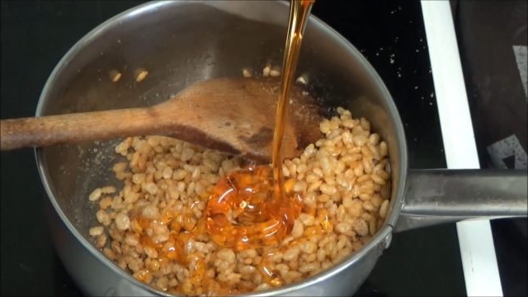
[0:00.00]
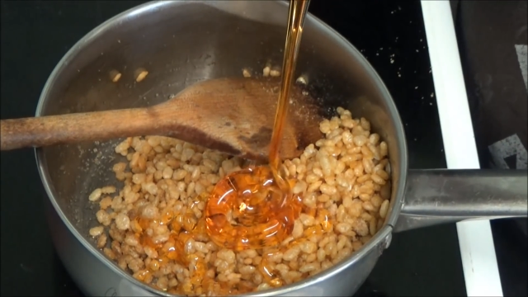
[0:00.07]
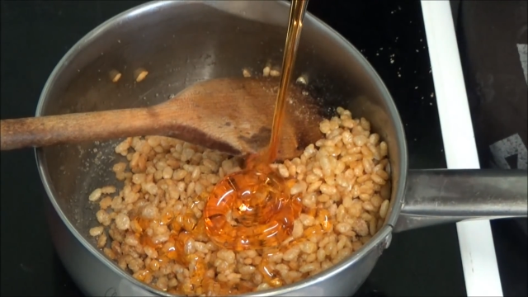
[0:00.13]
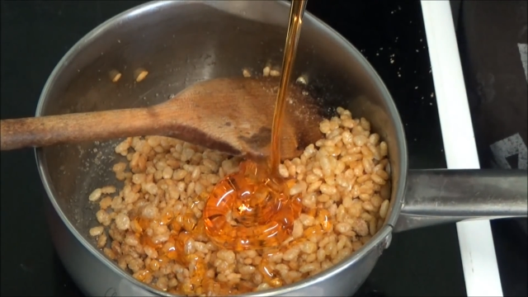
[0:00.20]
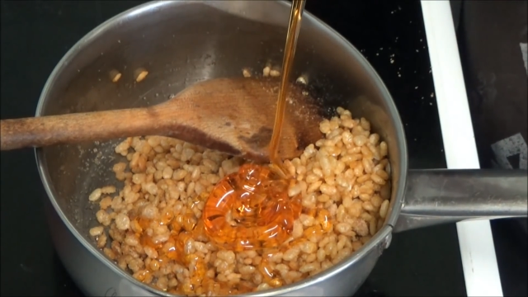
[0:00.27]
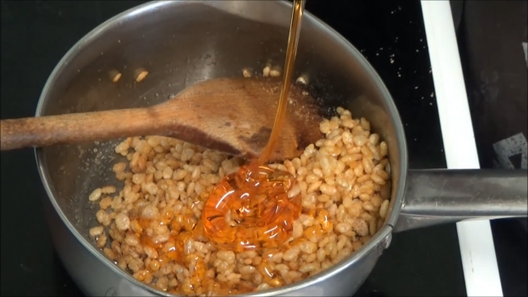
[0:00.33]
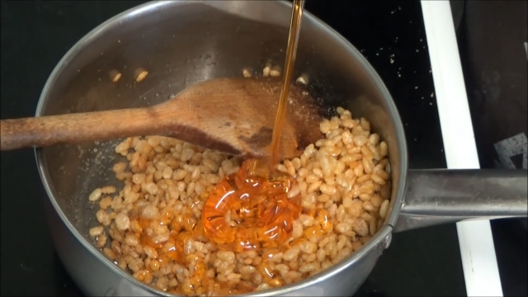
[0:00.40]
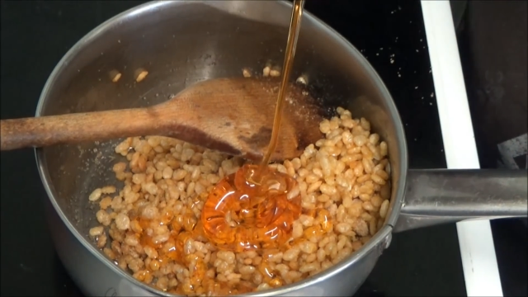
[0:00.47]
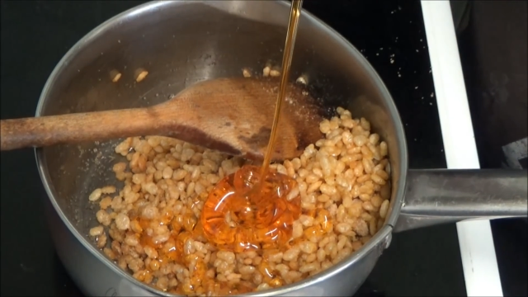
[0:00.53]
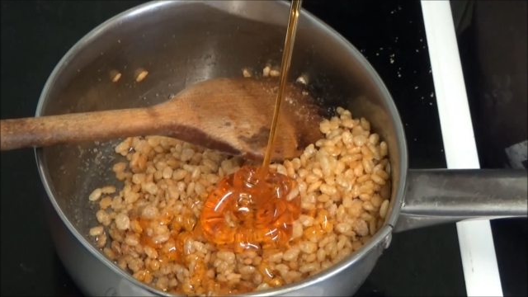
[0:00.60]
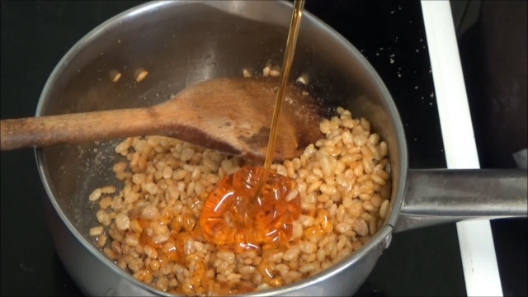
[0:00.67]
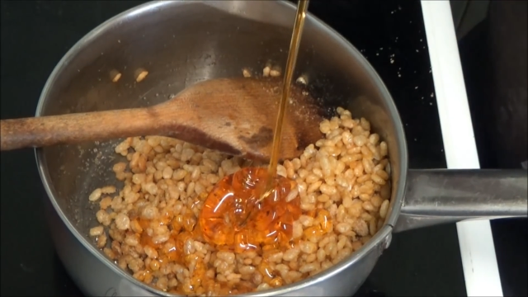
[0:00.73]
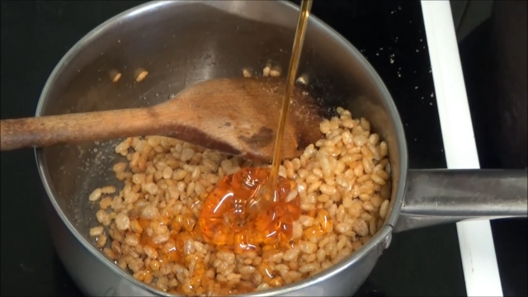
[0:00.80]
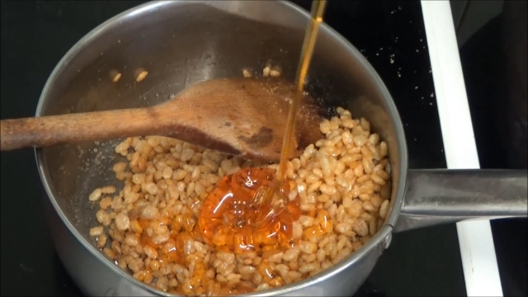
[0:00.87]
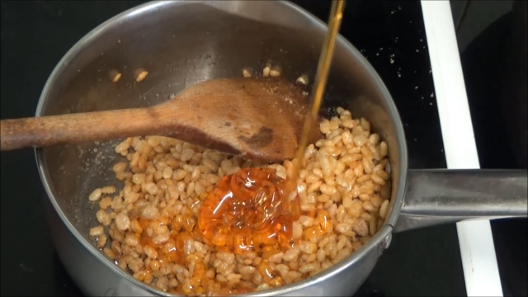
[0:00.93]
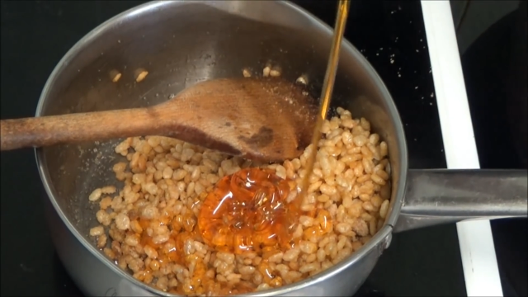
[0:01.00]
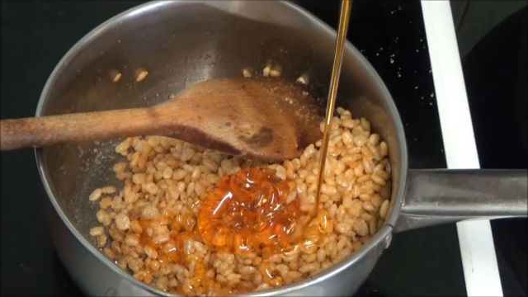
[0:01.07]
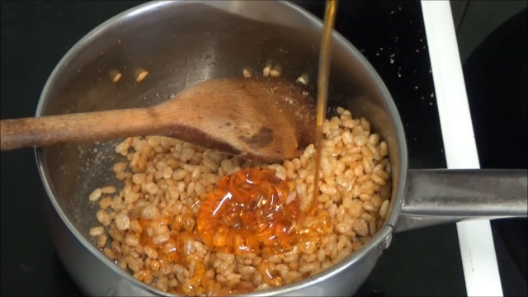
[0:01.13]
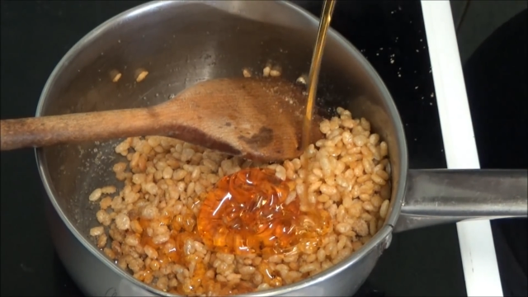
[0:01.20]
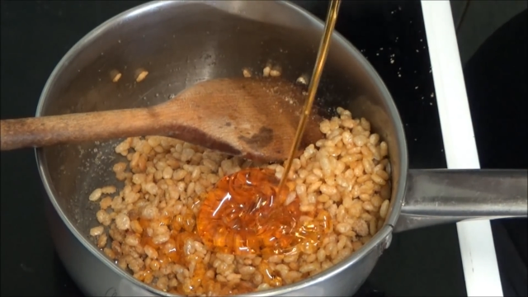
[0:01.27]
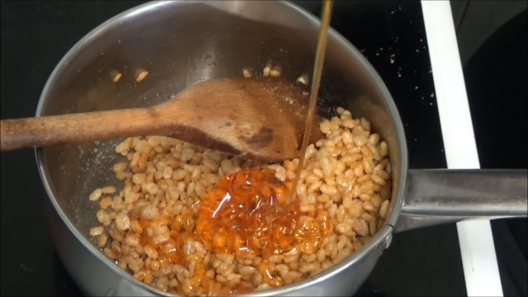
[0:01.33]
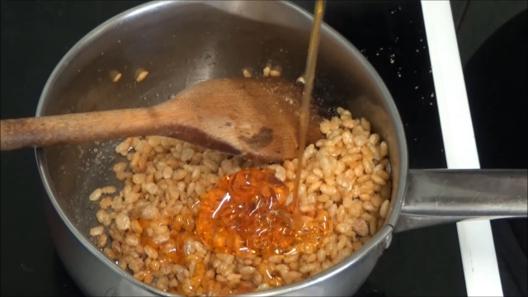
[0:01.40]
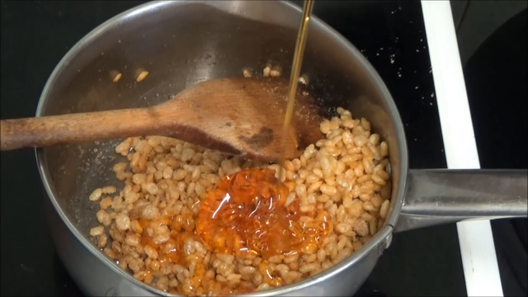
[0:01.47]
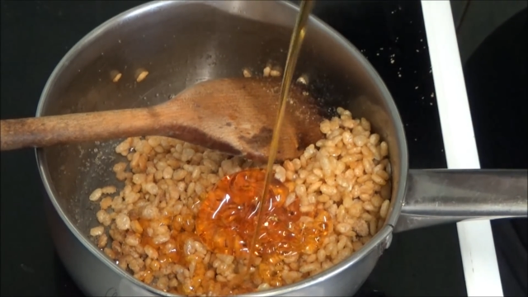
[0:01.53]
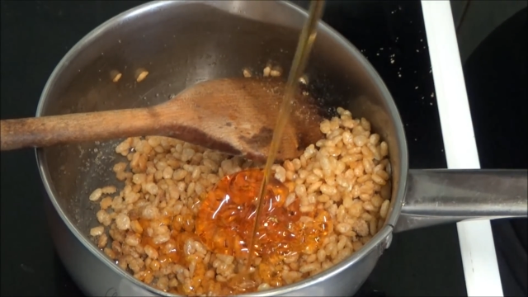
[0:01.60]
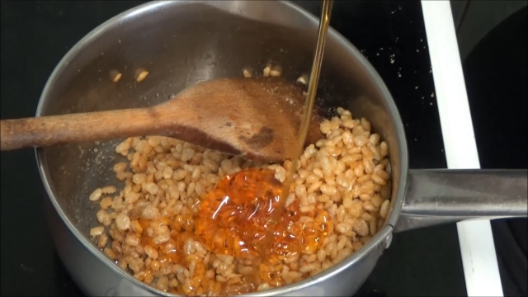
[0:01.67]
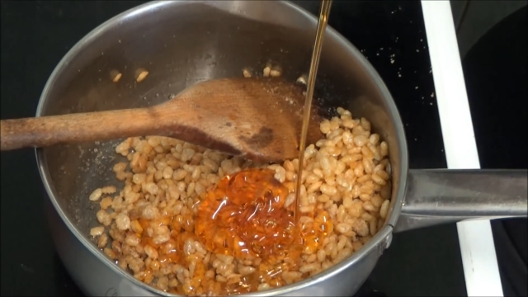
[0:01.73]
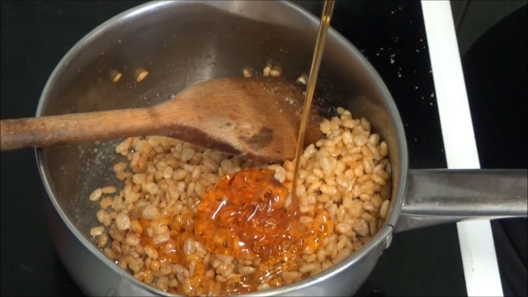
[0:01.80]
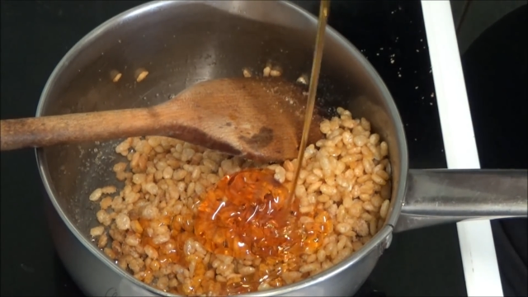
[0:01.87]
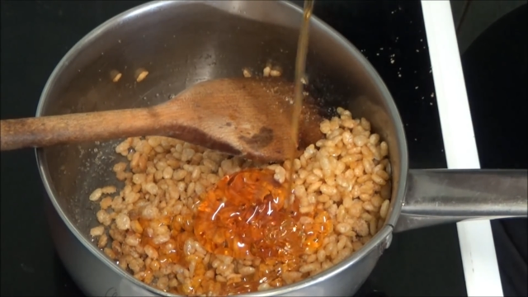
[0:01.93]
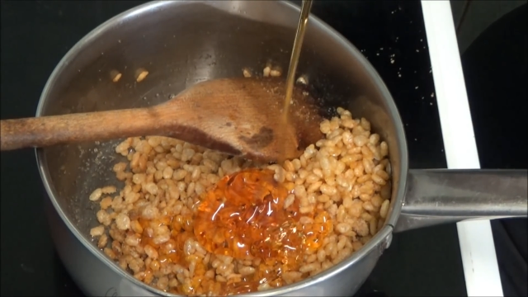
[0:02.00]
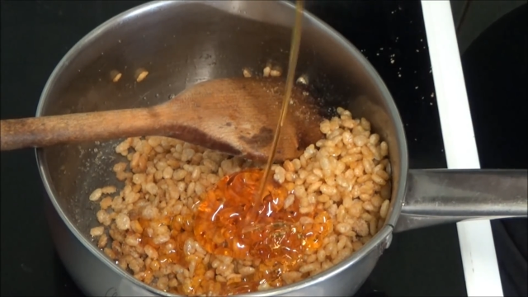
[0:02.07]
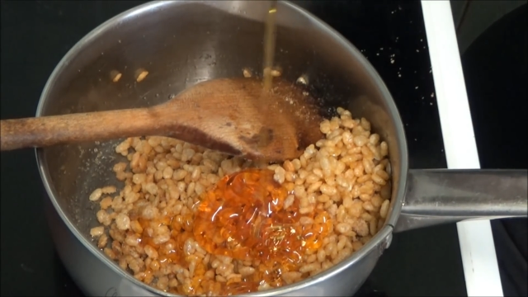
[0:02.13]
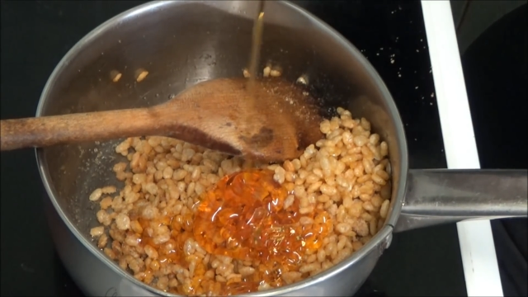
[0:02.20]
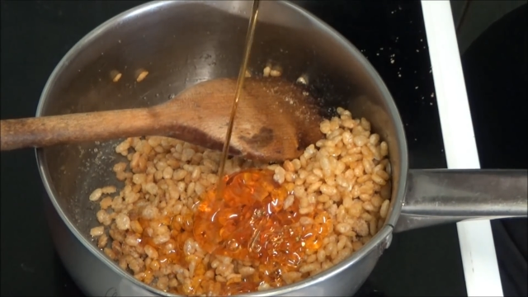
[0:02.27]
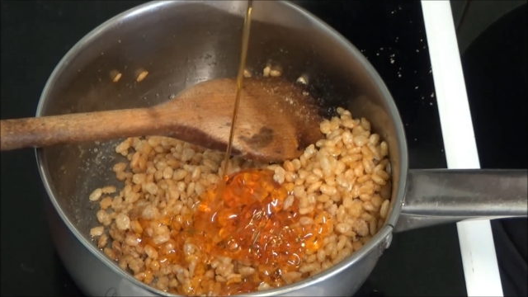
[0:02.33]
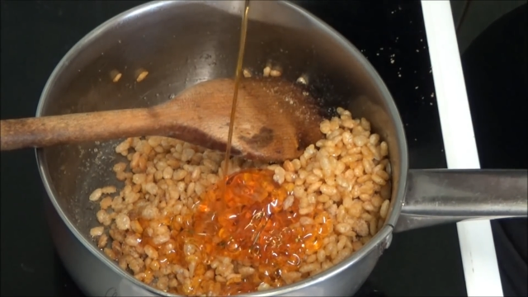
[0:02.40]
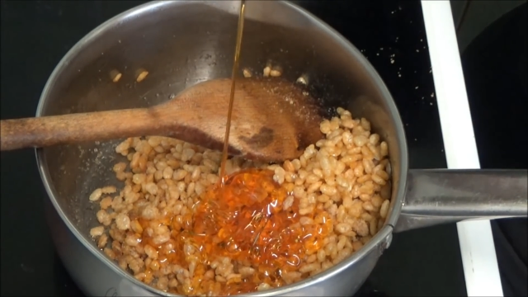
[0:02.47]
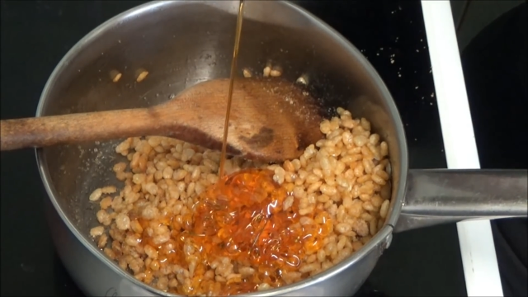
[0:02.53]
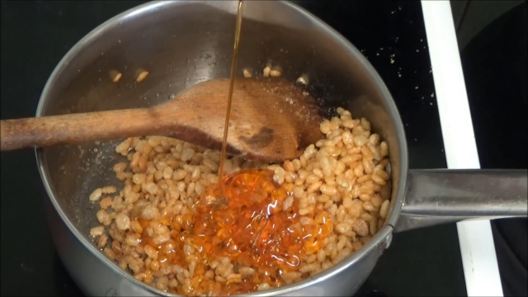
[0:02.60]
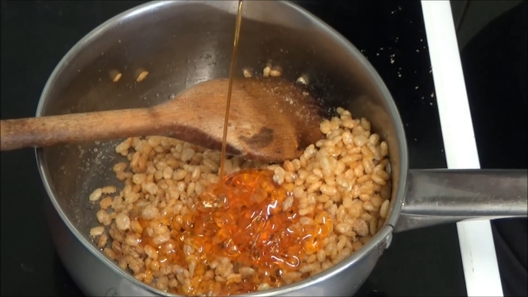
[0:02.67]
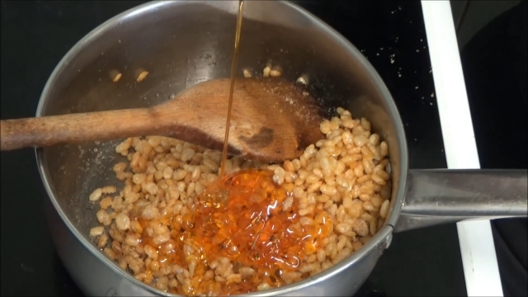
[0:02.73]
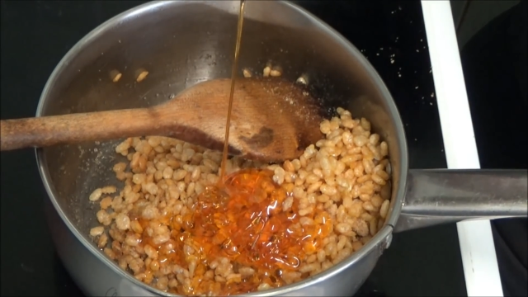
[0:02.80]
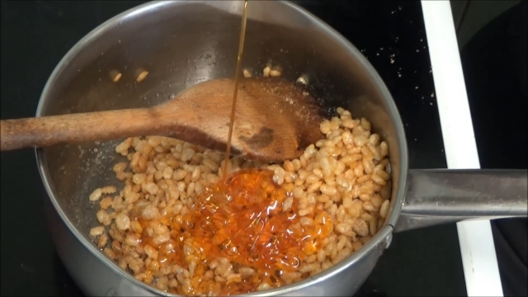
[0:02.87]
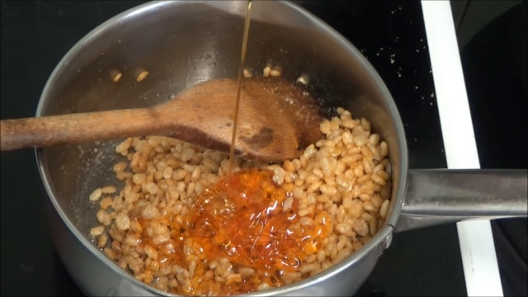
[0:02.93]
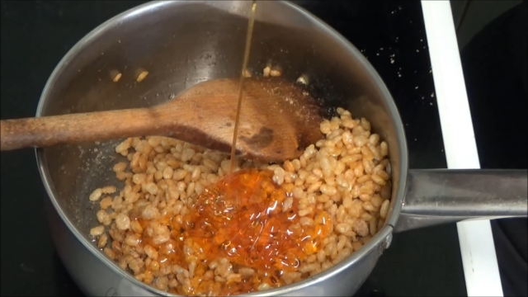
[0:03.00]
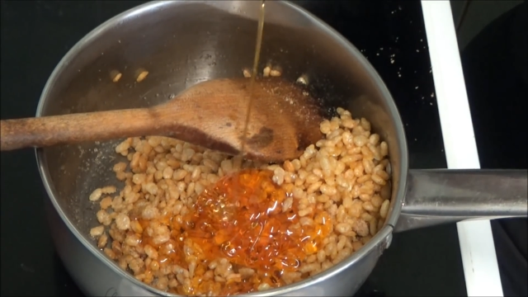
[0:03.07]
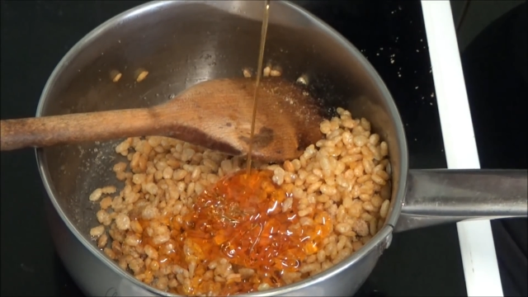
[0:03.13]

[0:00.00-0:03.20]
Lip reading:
Nobody's mouth can be seen.